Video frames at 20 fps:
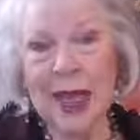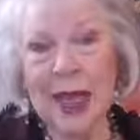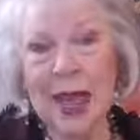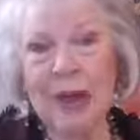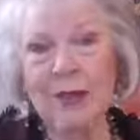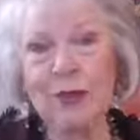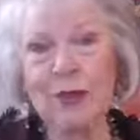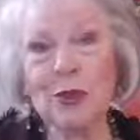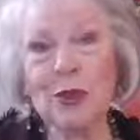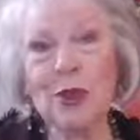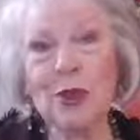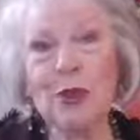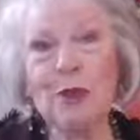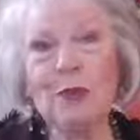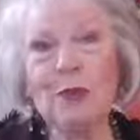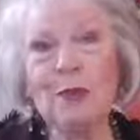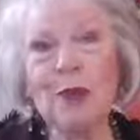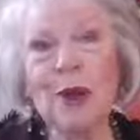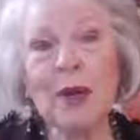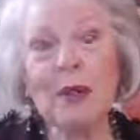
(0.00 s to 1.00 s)
And there's
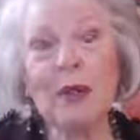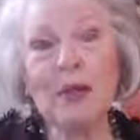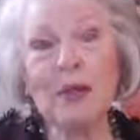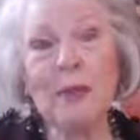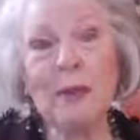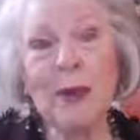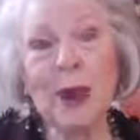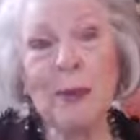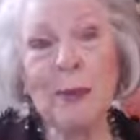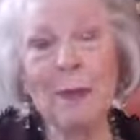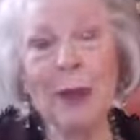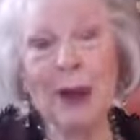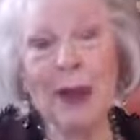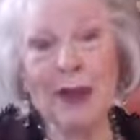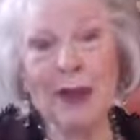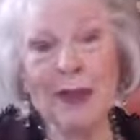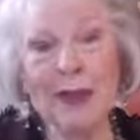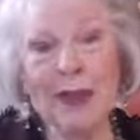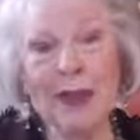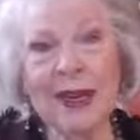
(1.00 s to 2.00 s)
certain parts of my
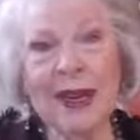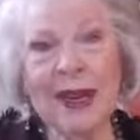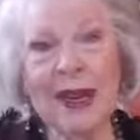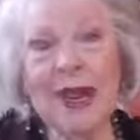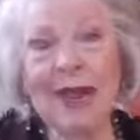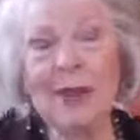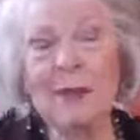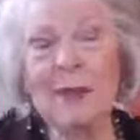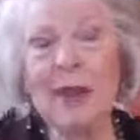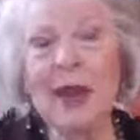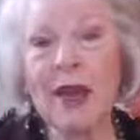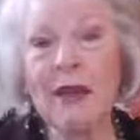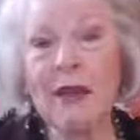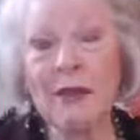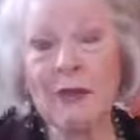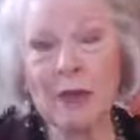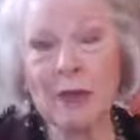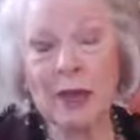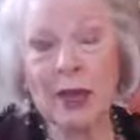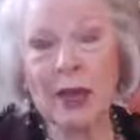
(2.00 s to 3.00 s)
body that I keep
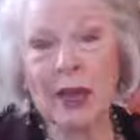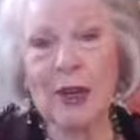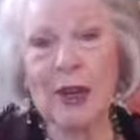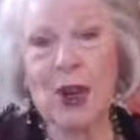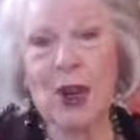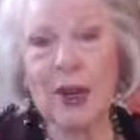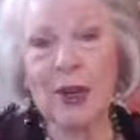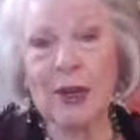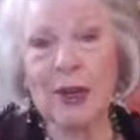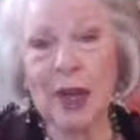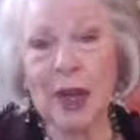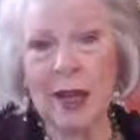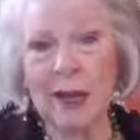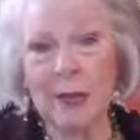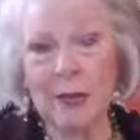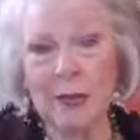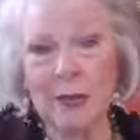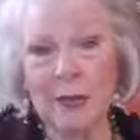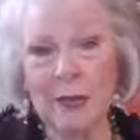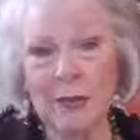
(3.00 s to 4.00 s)
covered at all
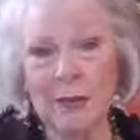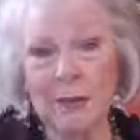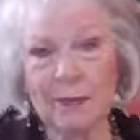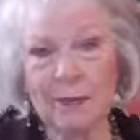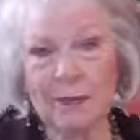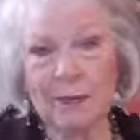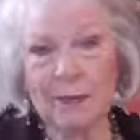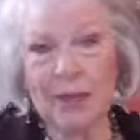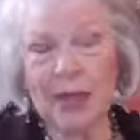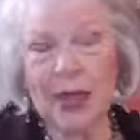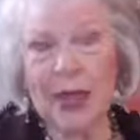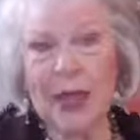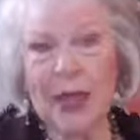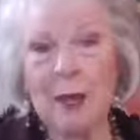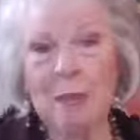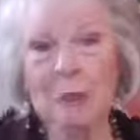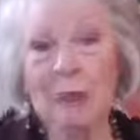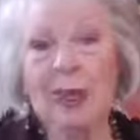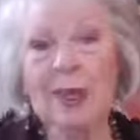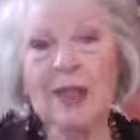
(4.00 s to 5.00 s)
times
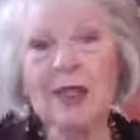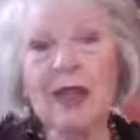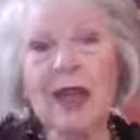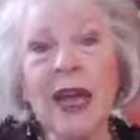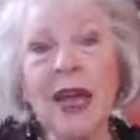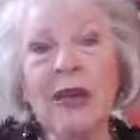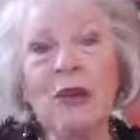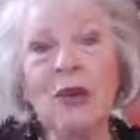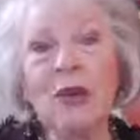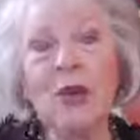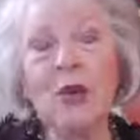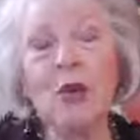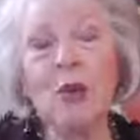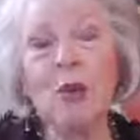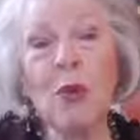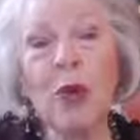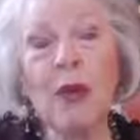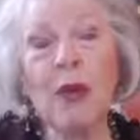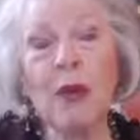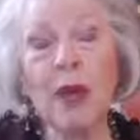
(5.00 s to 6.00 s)
because I don't
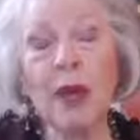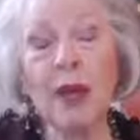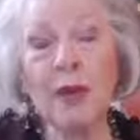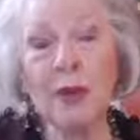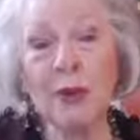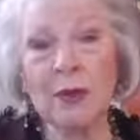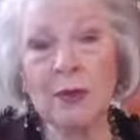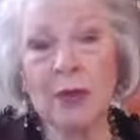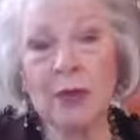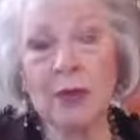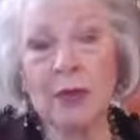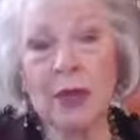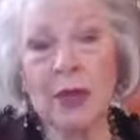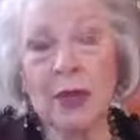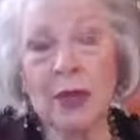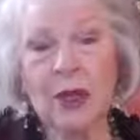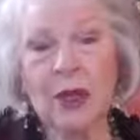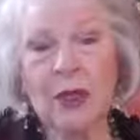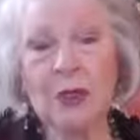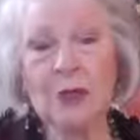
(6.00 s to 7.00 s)
want others
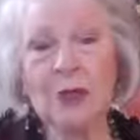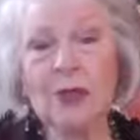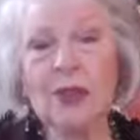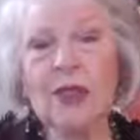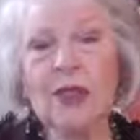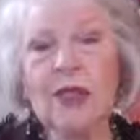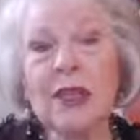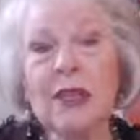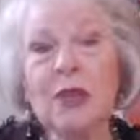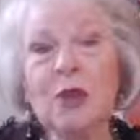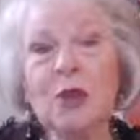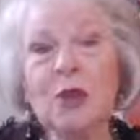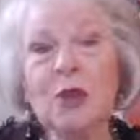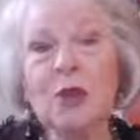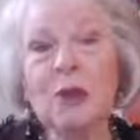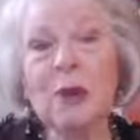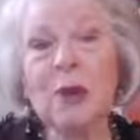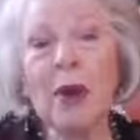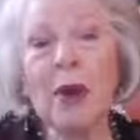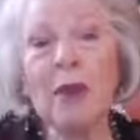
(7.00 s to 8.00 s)
to see
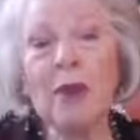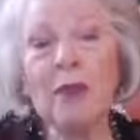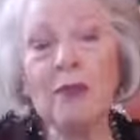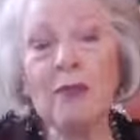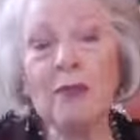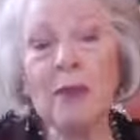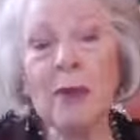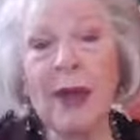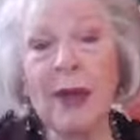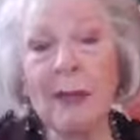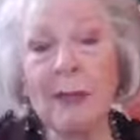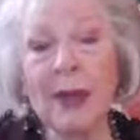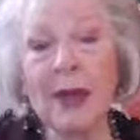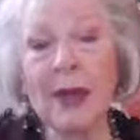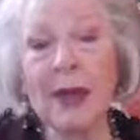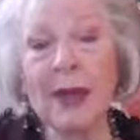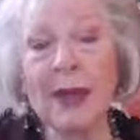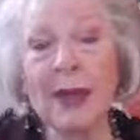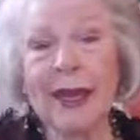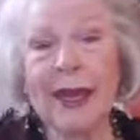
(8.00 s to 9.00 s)
those parts of my
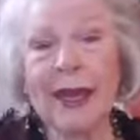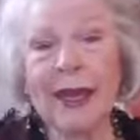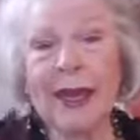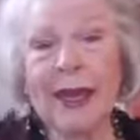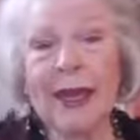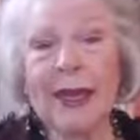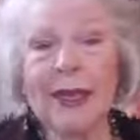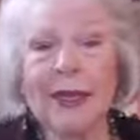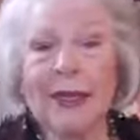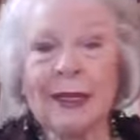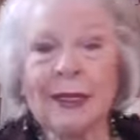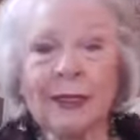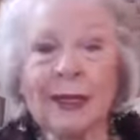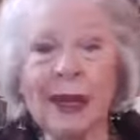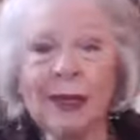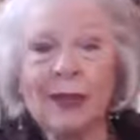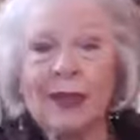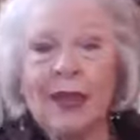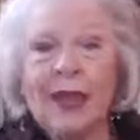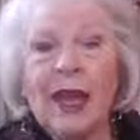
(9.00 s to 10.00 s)
body,
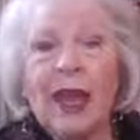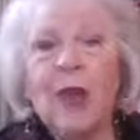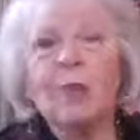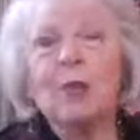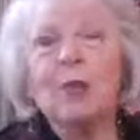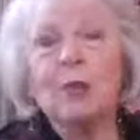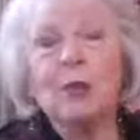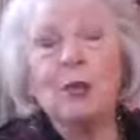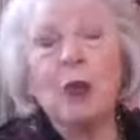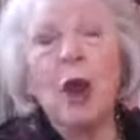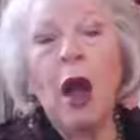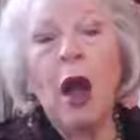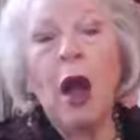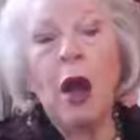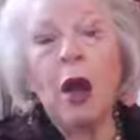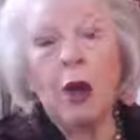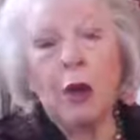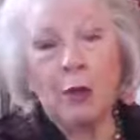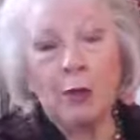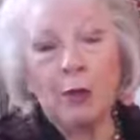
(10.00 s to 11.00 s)
like the upper
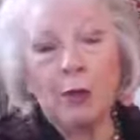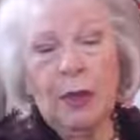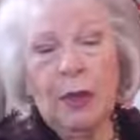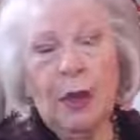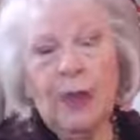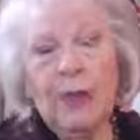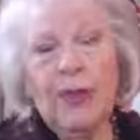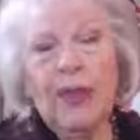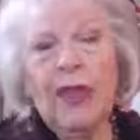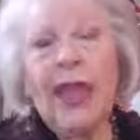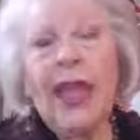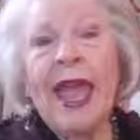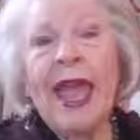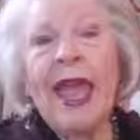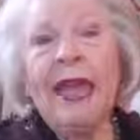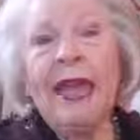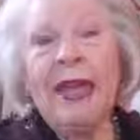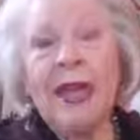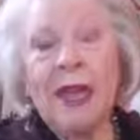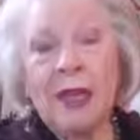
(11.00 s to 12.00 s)
arm, the
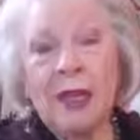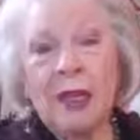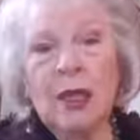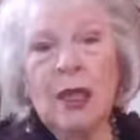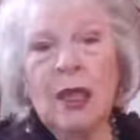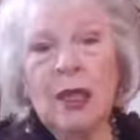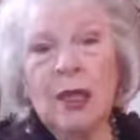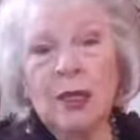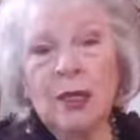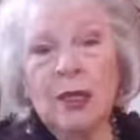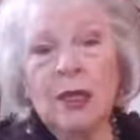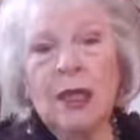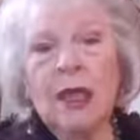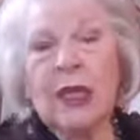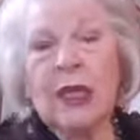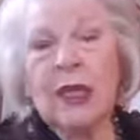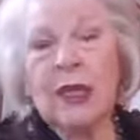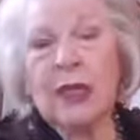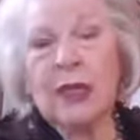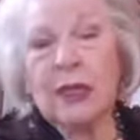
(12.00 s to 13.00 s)
hanging
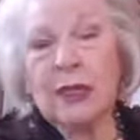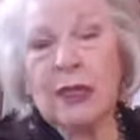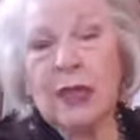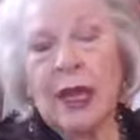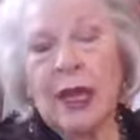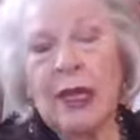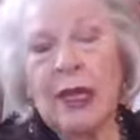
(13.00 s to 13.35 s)
skin